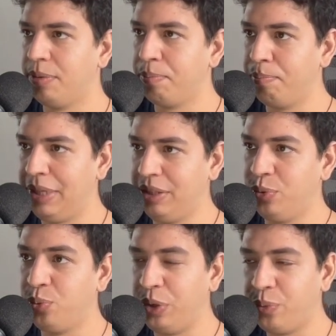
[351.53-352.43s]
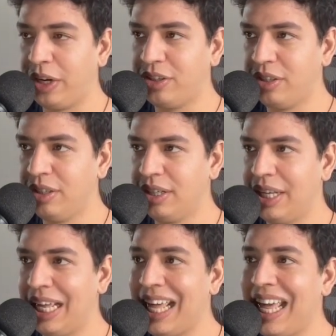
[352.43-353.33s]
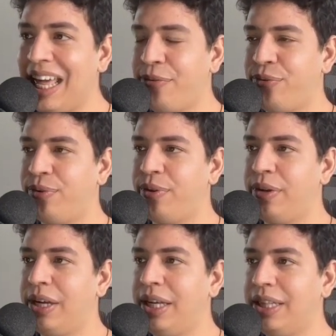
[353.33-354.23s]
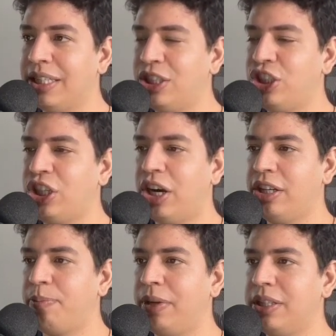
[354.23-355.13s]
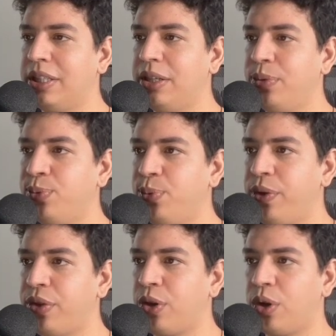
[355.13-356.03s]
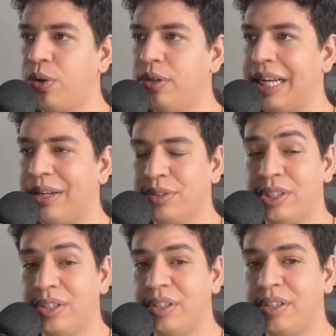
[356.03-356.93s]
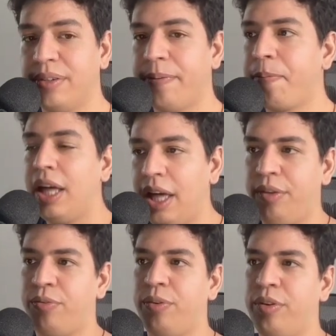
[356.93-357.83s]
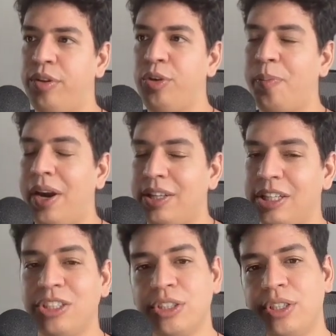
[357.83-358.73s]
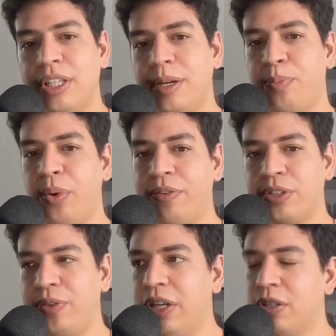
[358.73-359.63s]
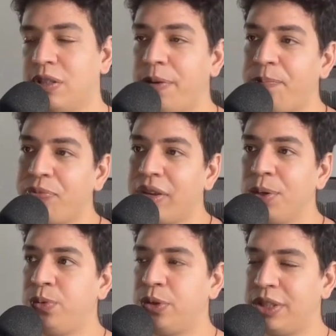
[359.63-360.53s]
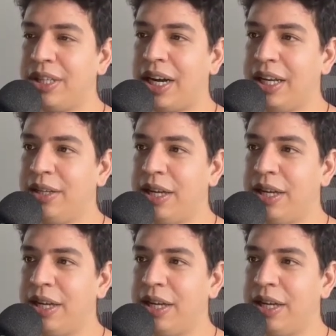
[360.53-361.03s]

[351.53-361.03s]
being re-rendered if it doesn't share dependency with count 2? If you paid attention to the previous videos, you'll see that I